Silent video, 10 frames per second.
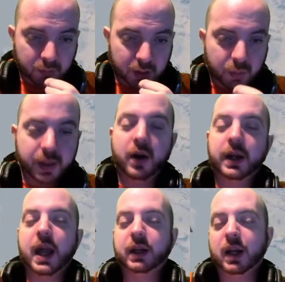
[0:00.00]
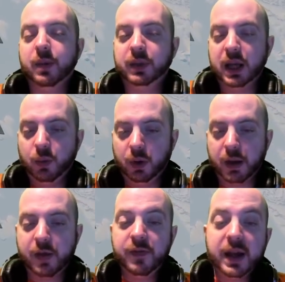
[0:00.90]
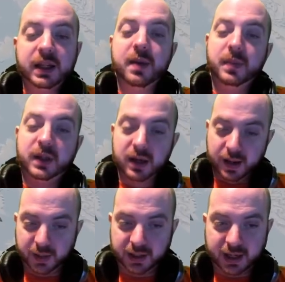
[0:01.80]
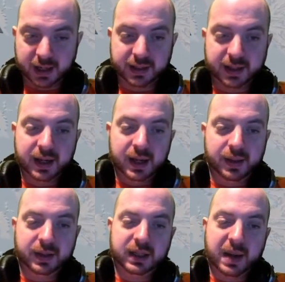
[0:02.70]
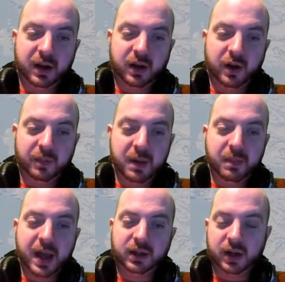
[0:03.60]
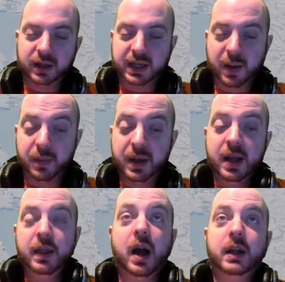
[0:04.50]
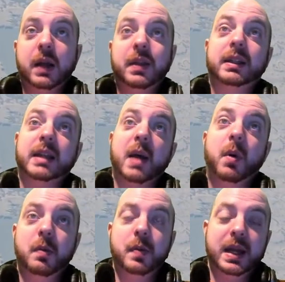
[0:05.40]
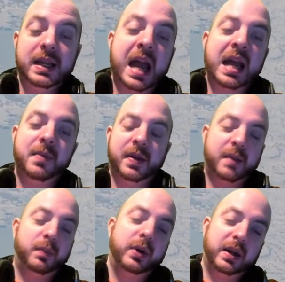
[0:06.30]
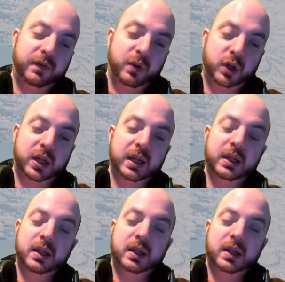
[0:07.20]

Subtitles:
And the eye cache comes in. Will my victims persist in the stomach of my pet giant sandworm? Now, I don't think the sandworm will be in game at that point, unfortunately.